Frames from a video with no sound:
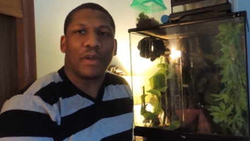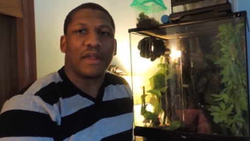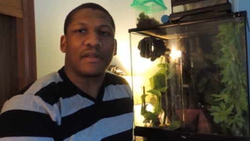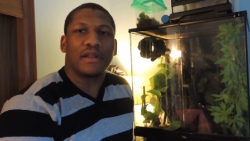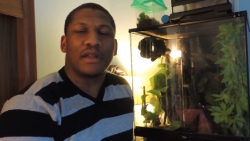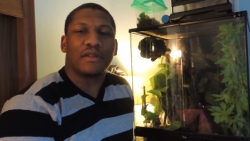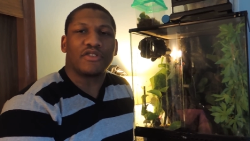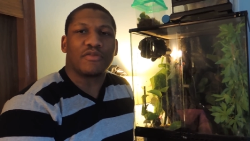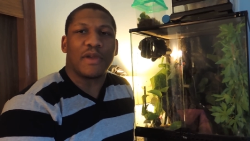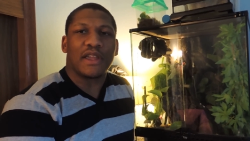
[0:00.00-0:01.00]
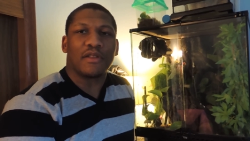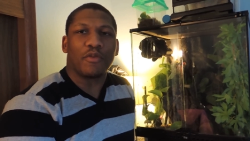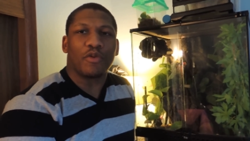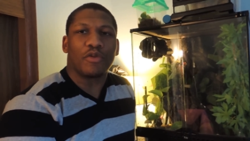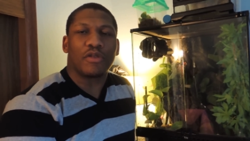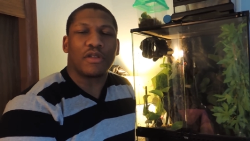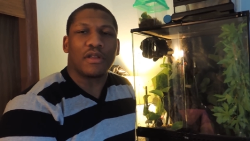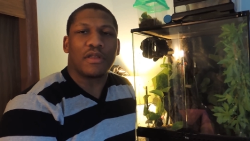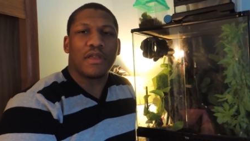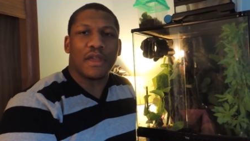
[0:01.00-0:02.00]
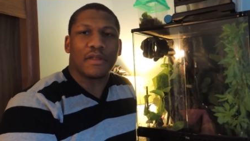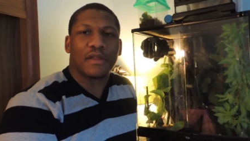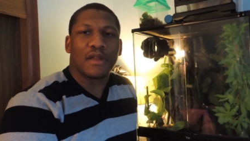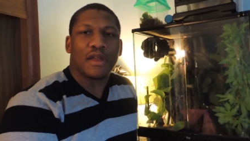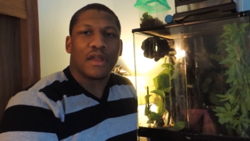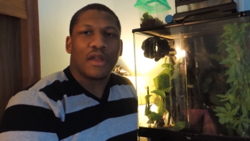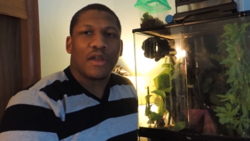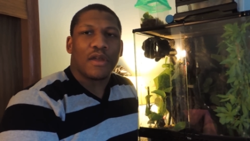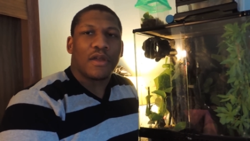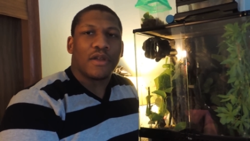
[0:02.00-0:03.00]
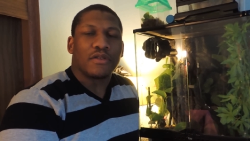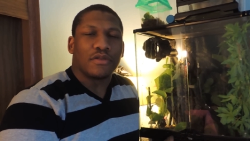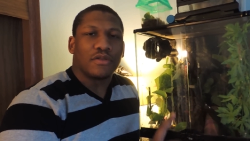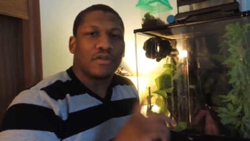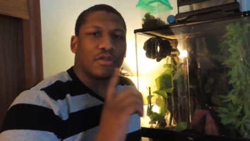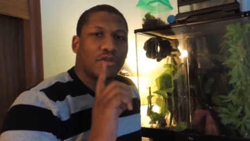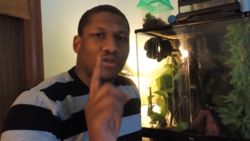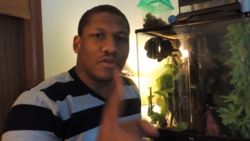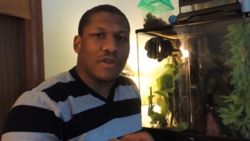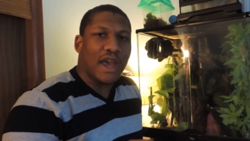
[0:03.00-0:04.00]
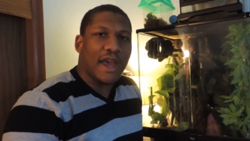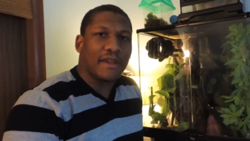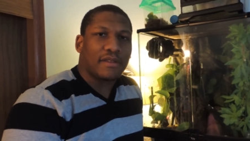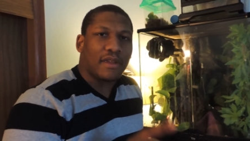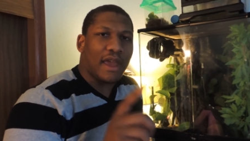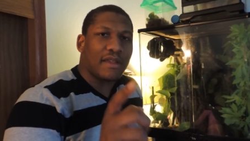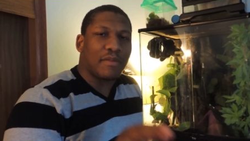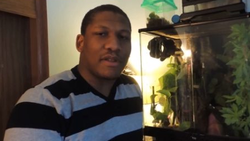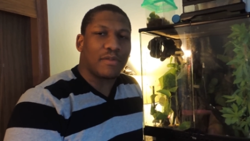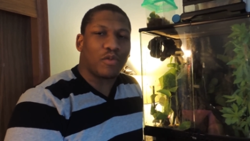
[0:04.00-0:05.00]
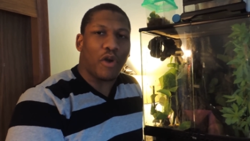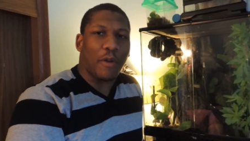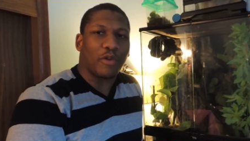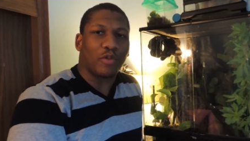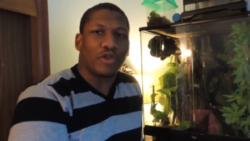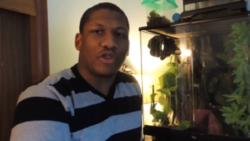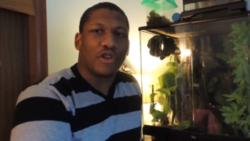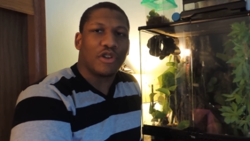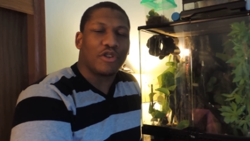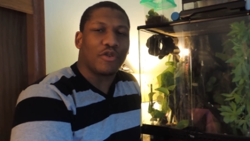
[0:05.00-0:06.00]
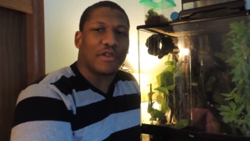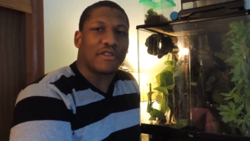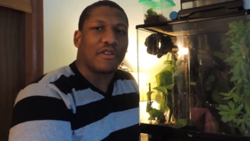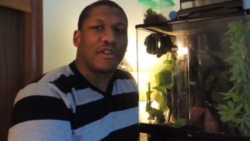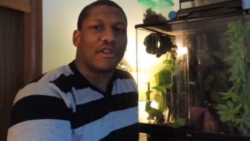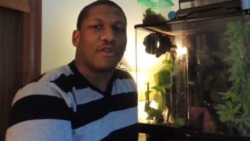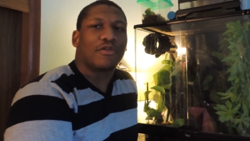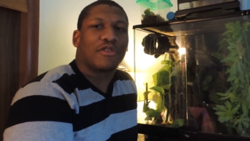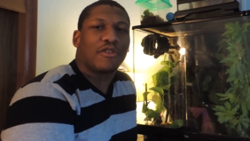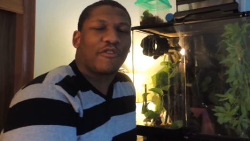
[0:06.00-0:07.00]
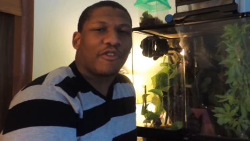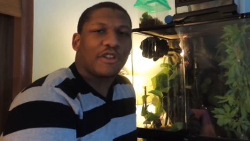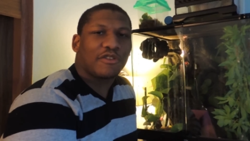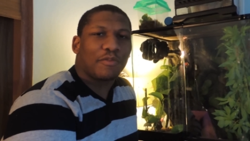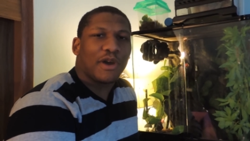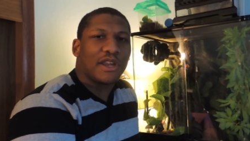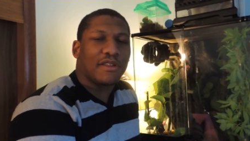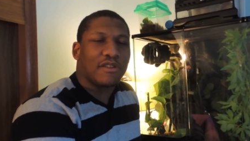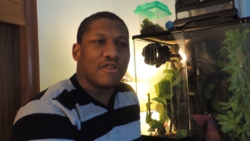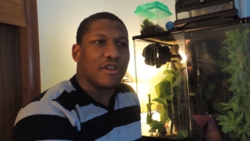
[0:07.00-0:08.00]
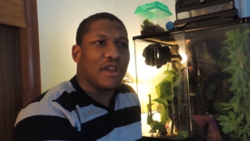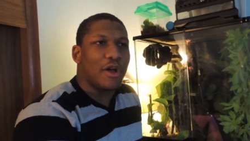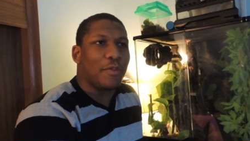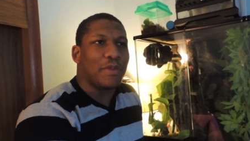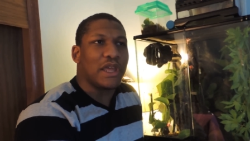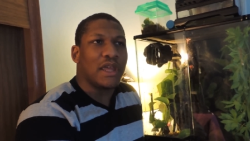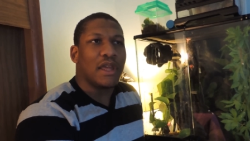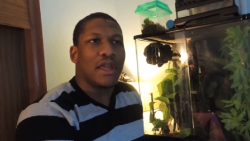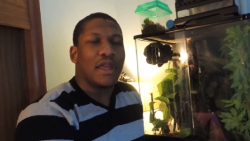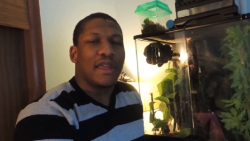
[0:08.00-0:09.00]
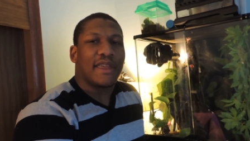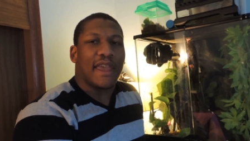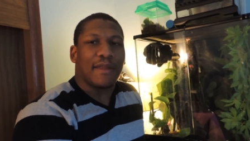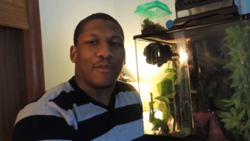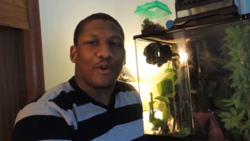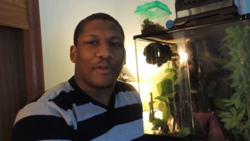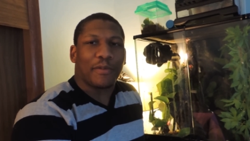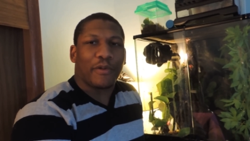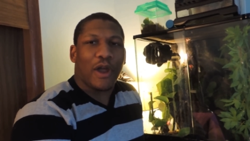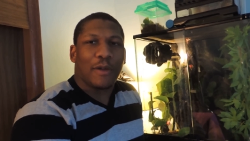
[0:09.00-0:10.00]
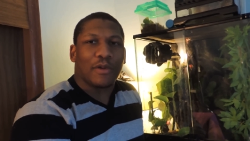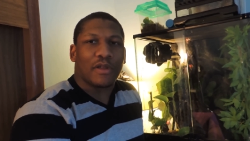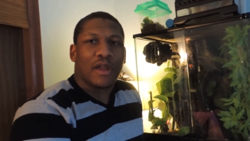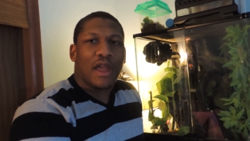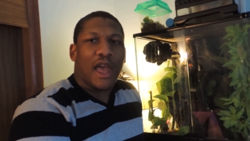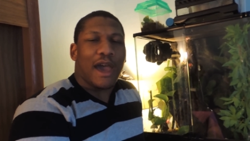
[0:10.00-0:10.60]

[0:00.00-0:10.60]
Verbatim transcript: Basically, just make the rules this. You guys, as my subscribers, what you're going to do is you're going to go to your friends, your buddies, and you're going to help me gain more subscribers.